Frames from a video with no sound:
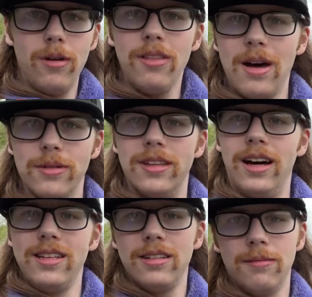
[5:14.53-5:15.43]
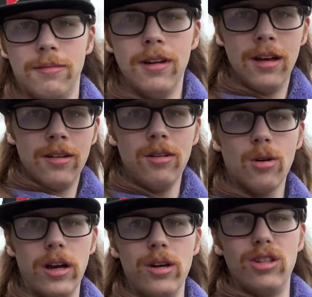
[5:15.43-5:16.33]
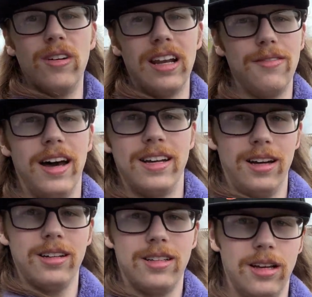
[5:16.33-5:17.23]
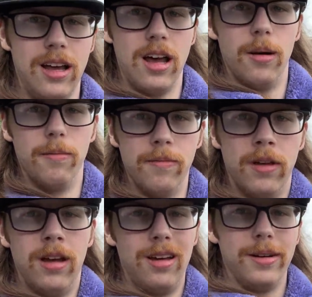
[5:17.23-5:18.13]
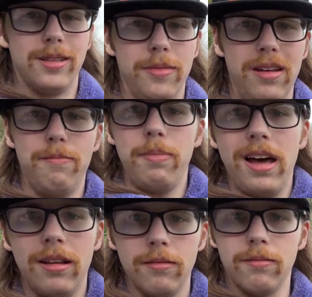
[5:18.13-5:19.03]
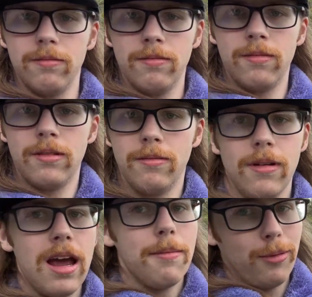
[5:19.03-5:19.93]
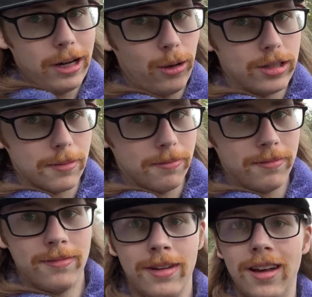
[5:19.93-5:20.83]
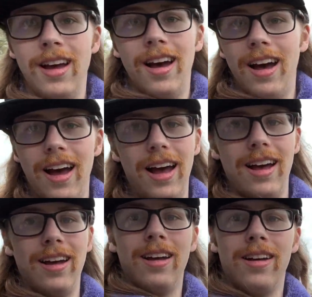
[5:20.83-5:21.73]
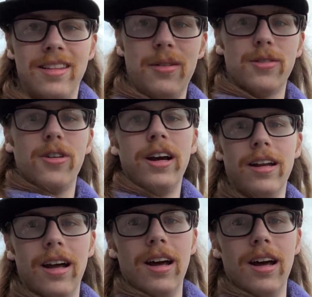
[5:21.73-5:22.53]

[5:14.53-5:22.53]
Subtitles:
Well, that was nice. Not quite Ouse Valley Viaduct, I must admit, but pretty awesome. That was great.